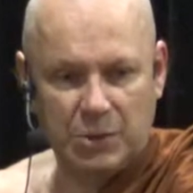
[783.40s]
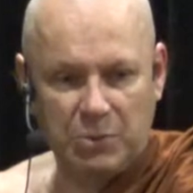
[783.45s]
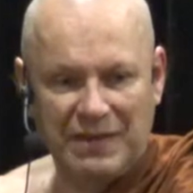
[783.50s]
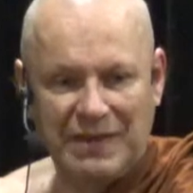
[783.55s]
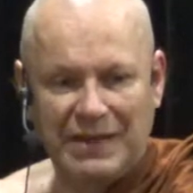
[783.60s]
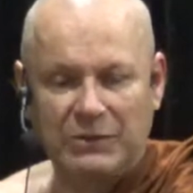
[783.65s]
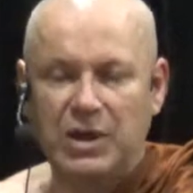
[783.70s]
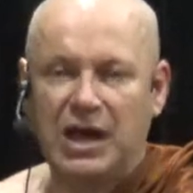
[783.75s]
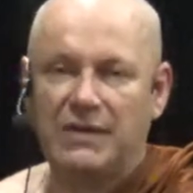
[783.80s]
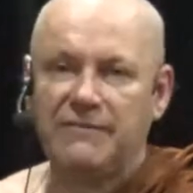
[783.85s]
away. And
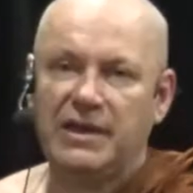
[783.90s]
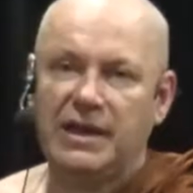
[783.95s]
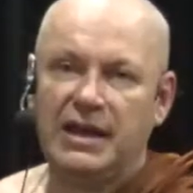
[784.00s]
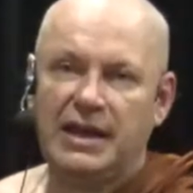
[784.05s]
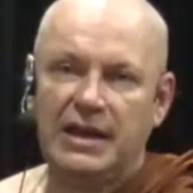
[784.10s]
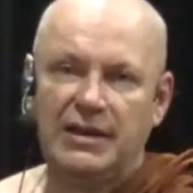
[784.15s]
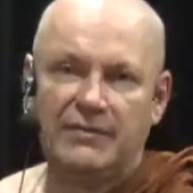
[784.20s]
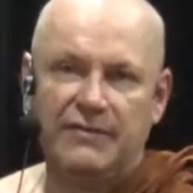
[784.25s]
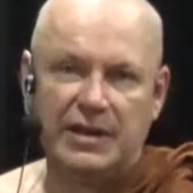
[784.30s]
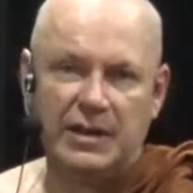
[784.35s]
then you have
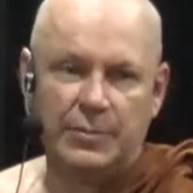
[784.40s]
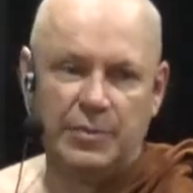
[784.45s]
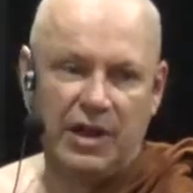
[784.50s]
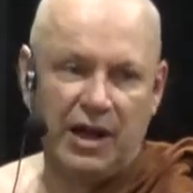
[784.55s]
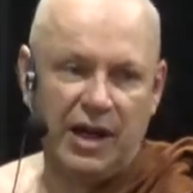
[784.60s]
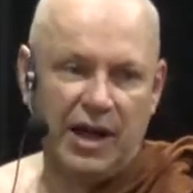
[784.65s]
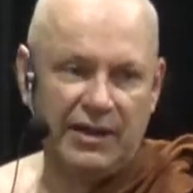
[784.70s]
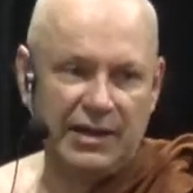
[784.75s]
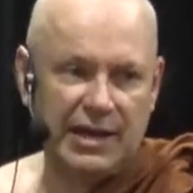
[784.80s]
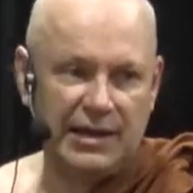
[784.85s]
Venerable
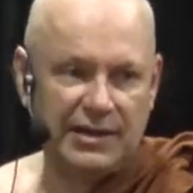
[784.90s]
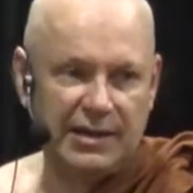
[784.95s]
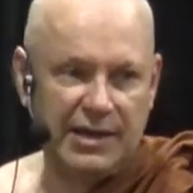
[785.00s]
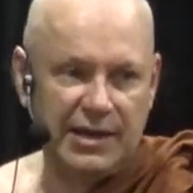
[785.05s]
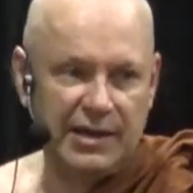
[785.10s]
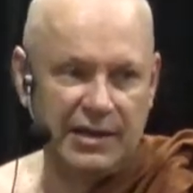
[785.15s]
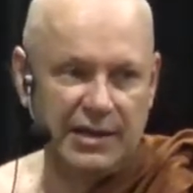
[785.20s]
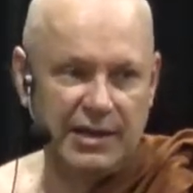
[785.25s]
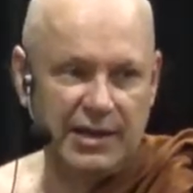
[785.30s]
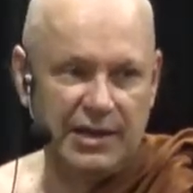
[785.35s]

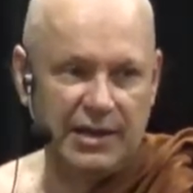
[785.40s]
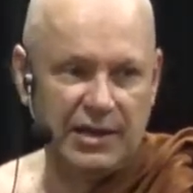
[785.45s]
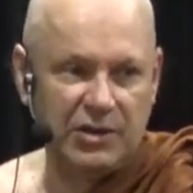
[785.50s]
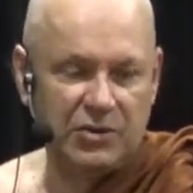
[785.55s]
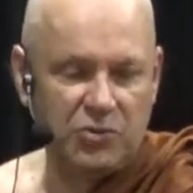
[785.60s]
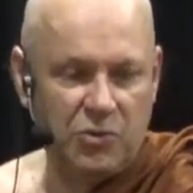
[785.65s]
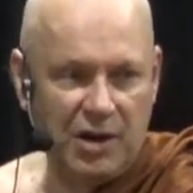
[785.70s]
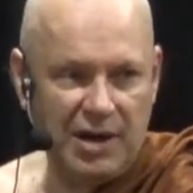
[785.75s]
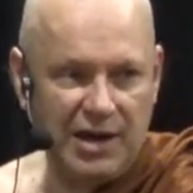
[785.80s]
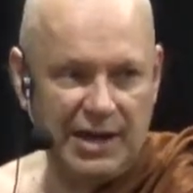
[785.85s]
Ananda
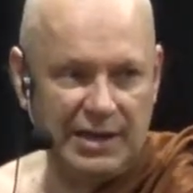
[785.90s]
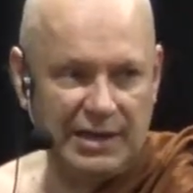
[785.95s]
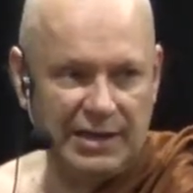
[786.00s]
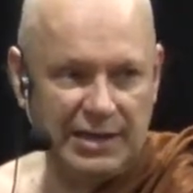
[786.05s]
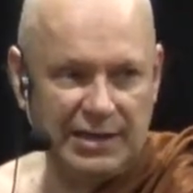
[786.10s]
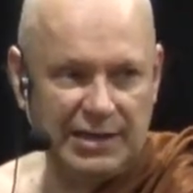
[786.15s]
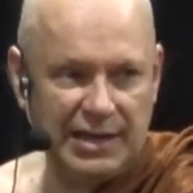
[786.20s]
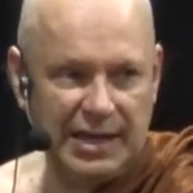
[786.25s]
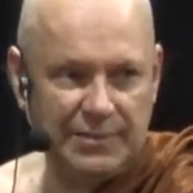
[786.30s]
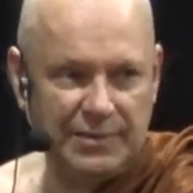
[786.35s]

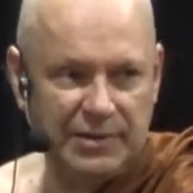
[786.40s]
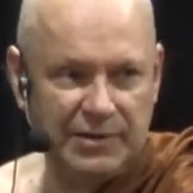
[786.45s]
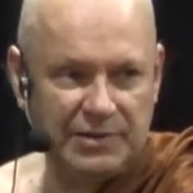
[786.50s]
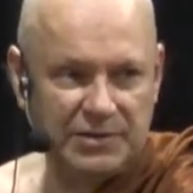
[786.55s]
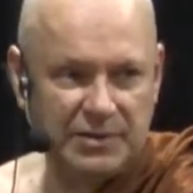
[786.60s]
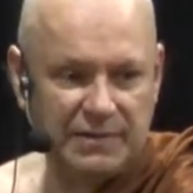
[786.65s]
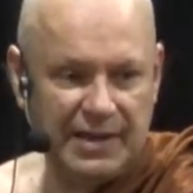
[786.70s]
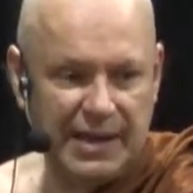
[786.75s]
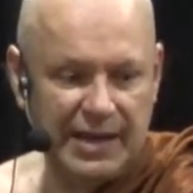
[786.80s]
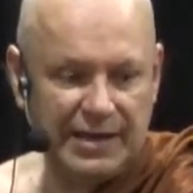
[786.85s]
crying, yeah, because
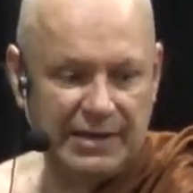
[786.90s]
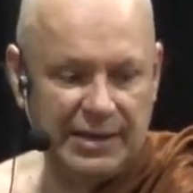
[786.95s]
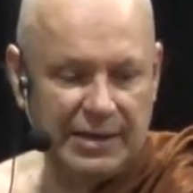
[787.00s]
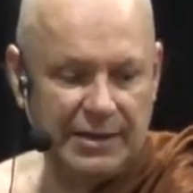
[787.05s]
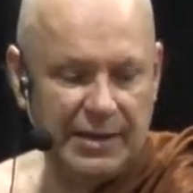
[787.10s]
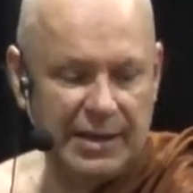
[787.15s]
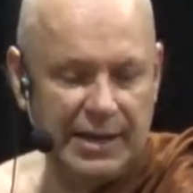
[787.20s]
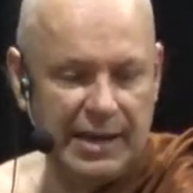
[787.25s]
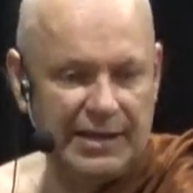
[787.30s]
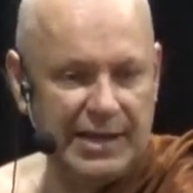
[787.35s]
of that. Uh,
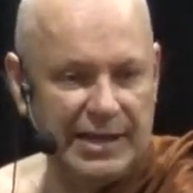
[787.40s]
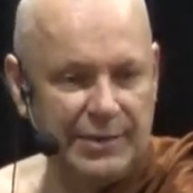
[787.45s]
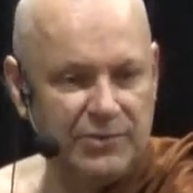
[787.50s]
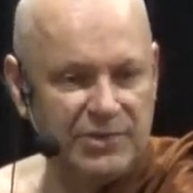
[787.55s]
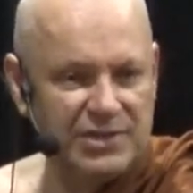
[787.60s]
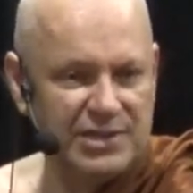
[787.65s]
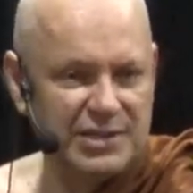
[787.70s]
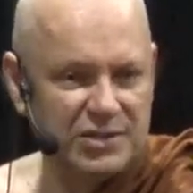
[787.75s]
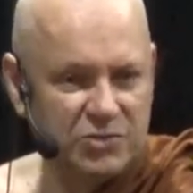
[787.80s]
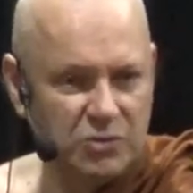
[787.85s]
and he
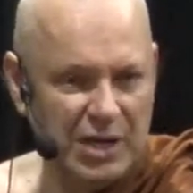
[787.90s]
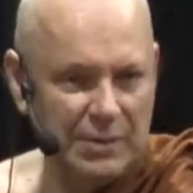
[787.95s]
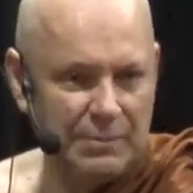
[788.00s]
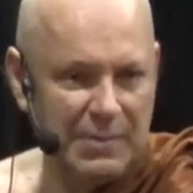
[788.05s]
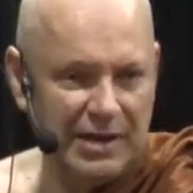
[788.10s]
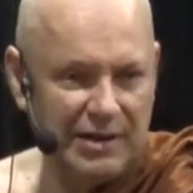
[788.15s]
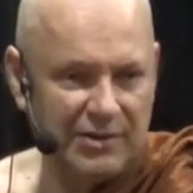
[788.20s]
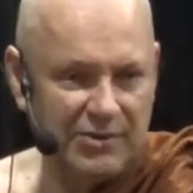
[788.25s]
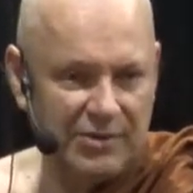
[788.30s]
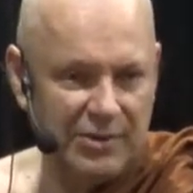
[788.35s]
was a stream
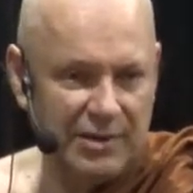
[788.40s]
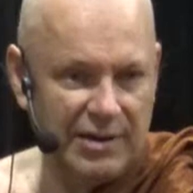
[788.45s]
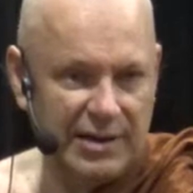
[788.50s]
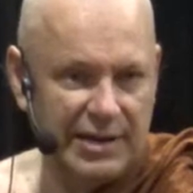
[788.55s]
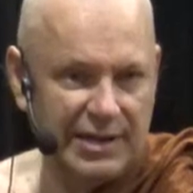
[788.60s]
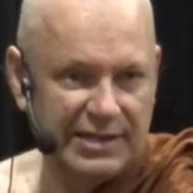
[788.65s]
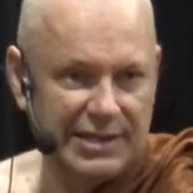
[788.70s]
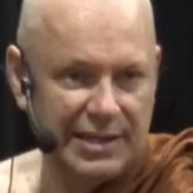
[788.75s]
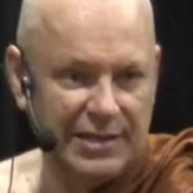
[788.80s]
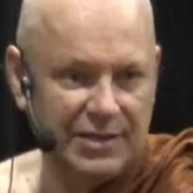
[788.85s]
enterer,
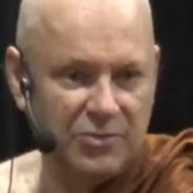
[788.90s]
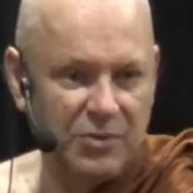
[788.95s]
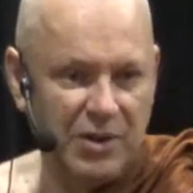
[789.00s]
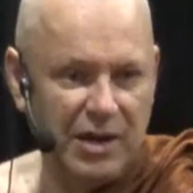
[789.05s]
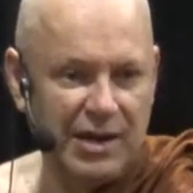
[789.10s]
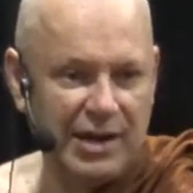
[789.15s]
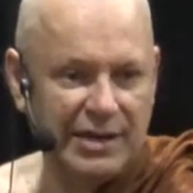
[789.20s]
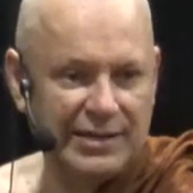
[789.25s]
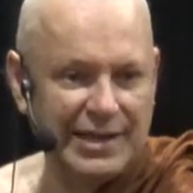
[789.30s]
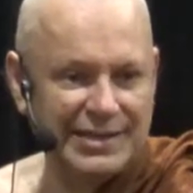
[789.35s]
still
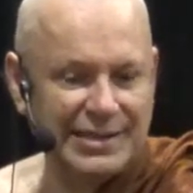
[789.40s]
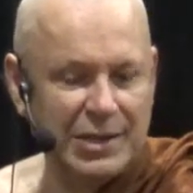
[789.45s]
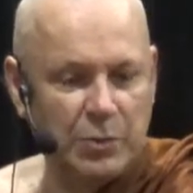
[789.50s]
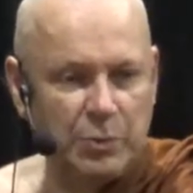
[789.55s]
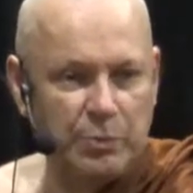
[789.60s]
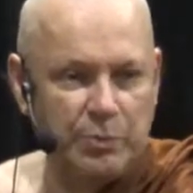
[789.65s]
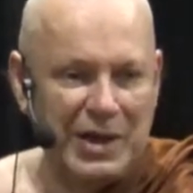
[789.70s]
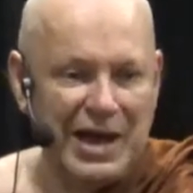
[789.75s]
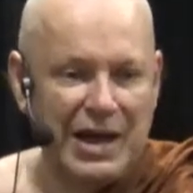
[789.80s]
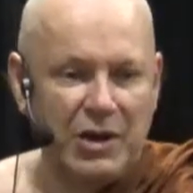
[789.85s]
crying. That's how
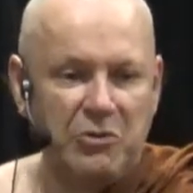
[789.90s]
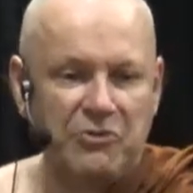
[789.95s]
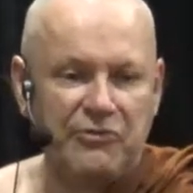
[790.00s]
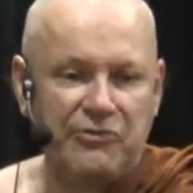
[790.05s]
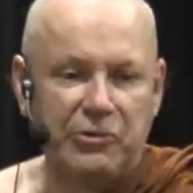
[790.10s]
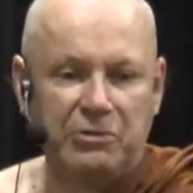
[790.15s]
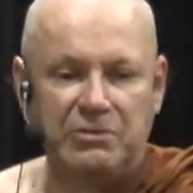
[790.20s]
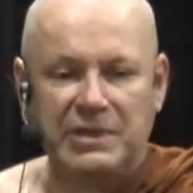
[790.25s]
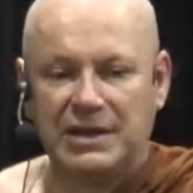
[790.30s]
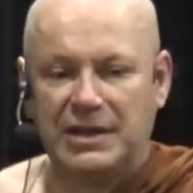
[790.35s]

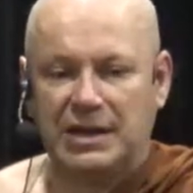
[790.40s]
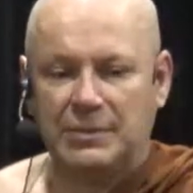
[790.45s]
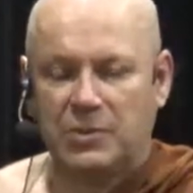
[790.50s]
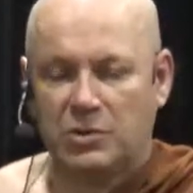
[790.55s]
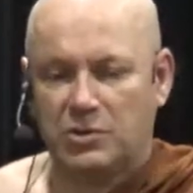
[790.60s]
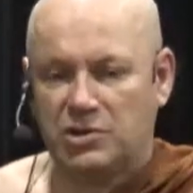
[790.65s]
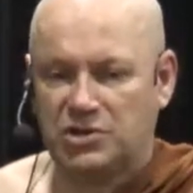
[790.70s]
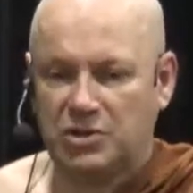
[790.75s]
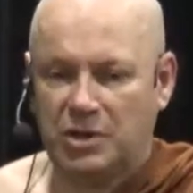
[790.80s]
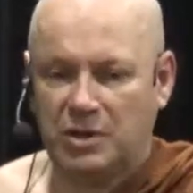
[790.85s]
powerful that
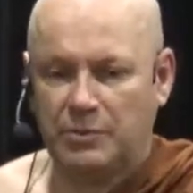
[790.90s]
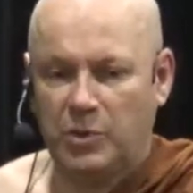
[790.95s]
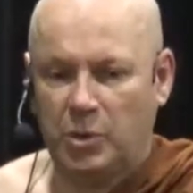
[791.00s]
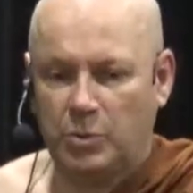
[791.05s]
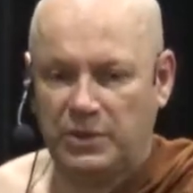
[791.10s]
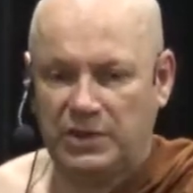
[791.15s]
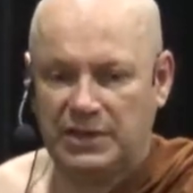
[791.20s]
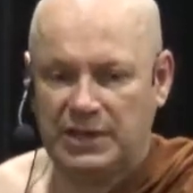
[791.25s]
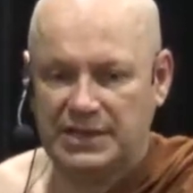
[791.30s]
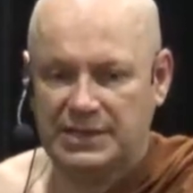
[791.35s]
emotional
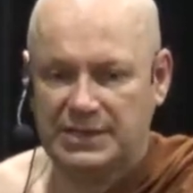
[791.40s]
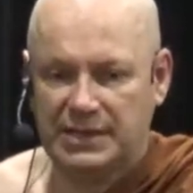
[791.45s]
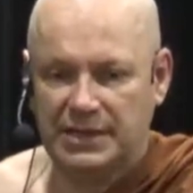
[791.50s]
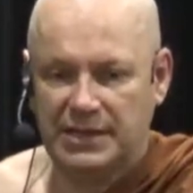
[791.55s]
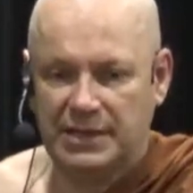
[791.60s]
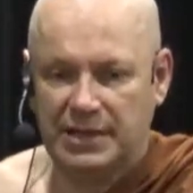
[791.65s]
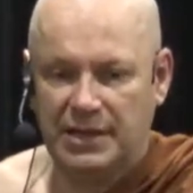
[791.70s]
moment is. Uh.